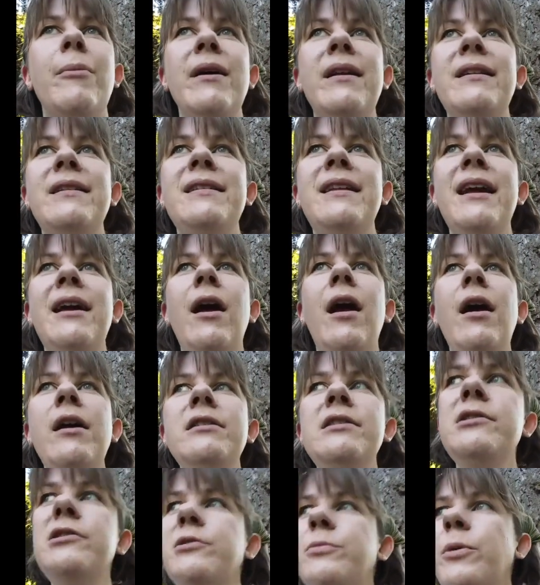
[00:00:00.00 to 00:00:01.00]
but they're
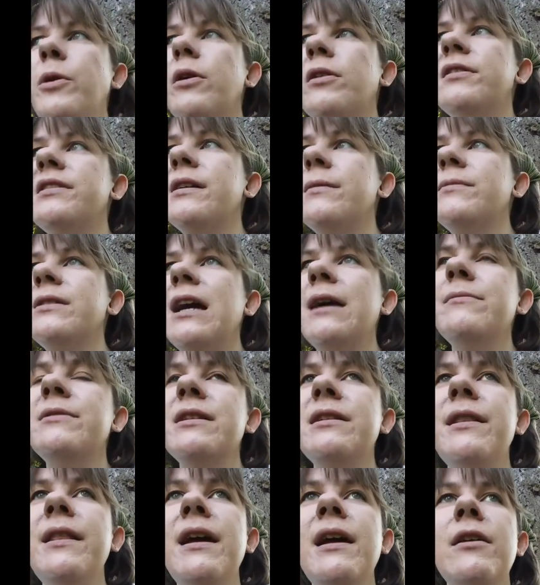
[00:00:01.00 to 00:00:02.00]
hard to spot sometimes,
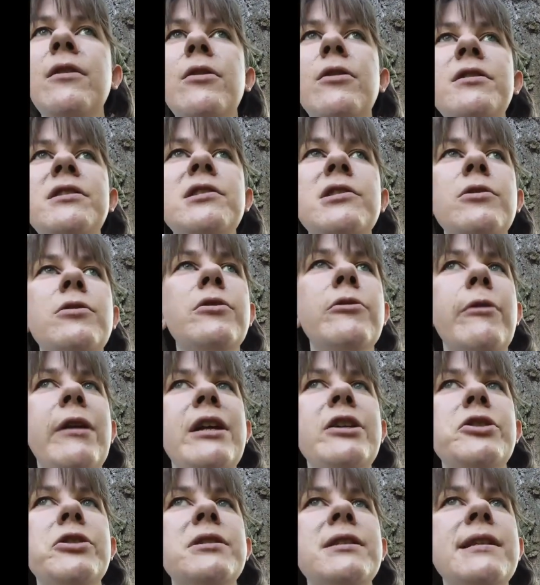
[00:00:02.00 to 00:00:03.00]
and they are not so
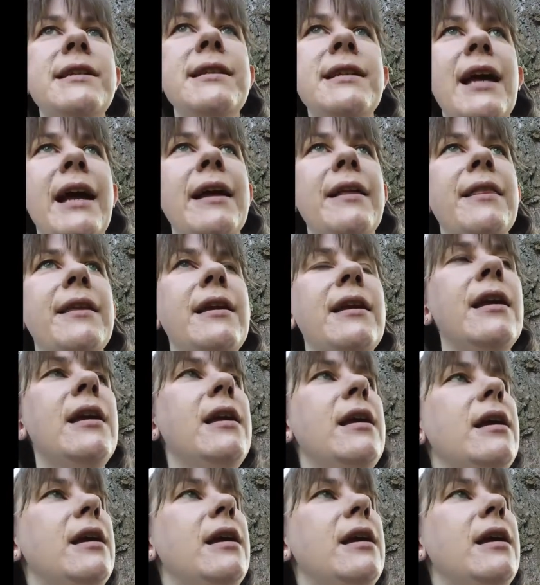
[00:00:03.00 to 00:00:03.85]
courageously like the